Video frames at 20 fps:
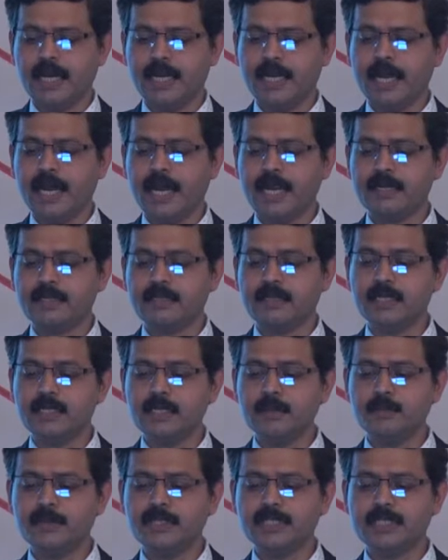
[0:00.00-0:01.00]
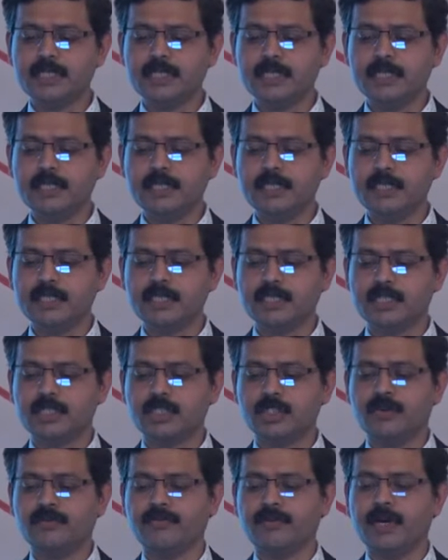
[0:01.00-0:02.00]
and had 30% increased
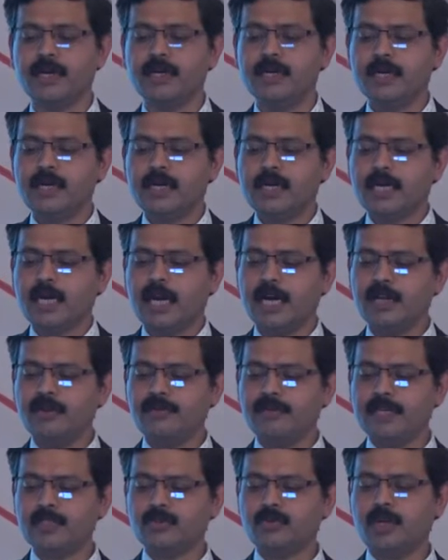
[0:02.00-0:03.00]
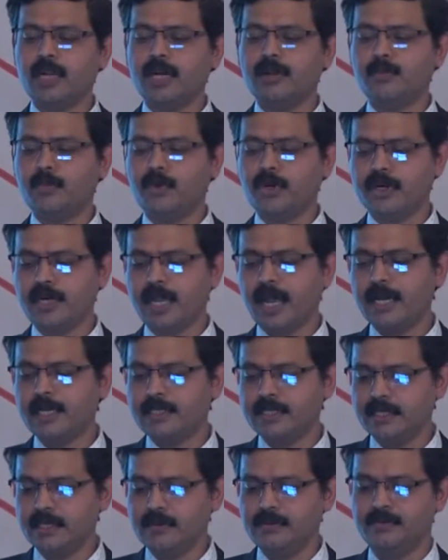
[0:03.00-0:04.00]
risk of cardiovascular
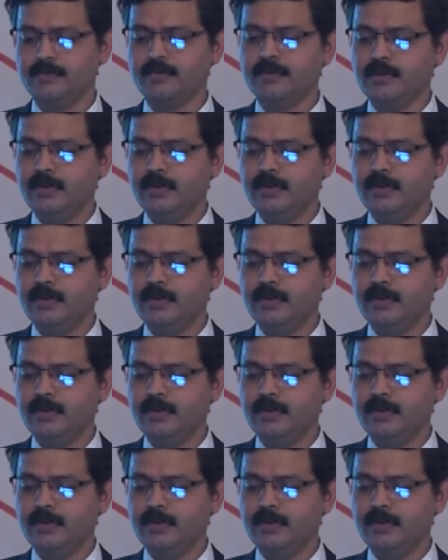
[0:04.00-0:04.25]
mortality.